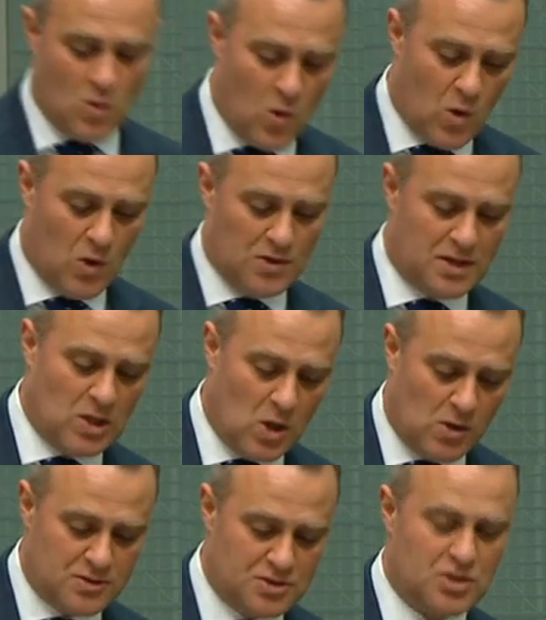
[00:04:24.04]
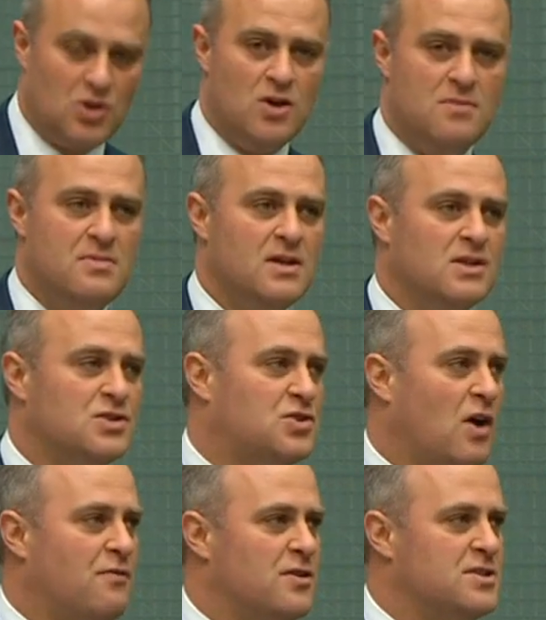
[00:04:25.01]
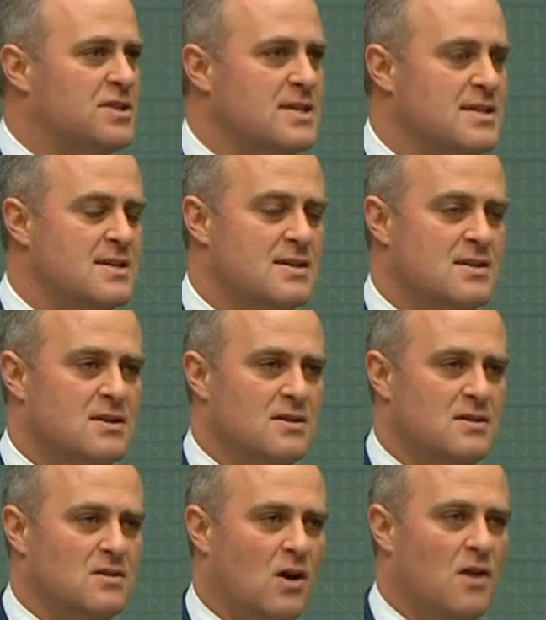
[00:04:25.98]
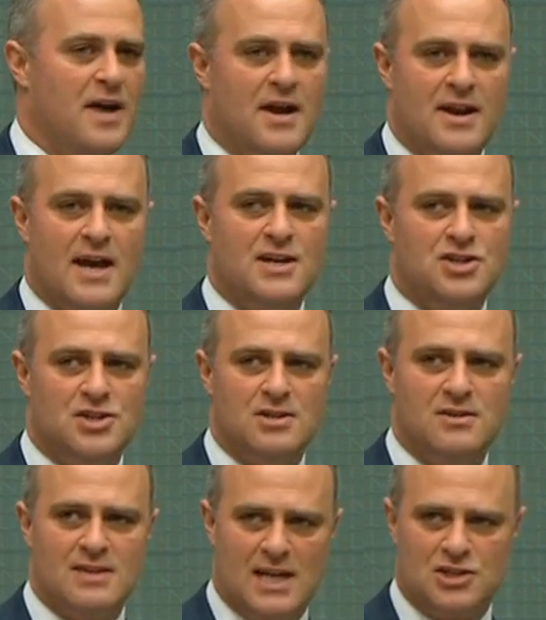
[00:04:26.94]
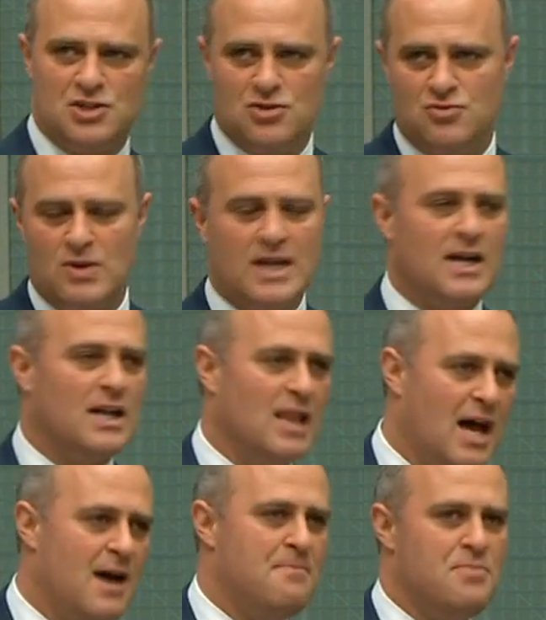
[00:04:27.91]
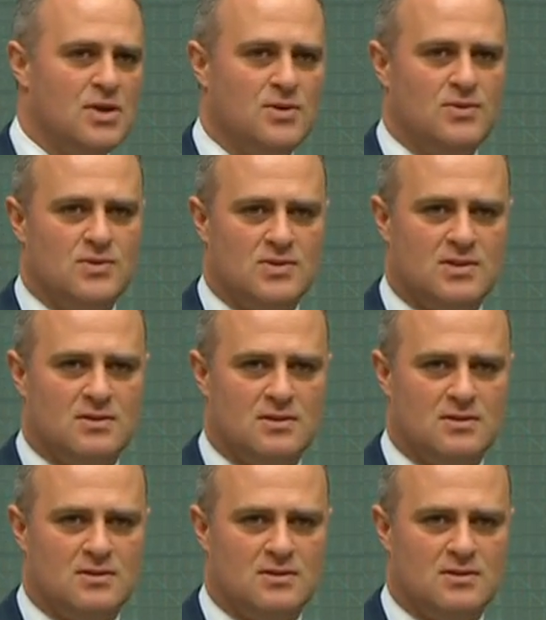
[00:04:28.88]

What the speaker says: or the long-term sovereignty of our nation, that should ring alarm bells.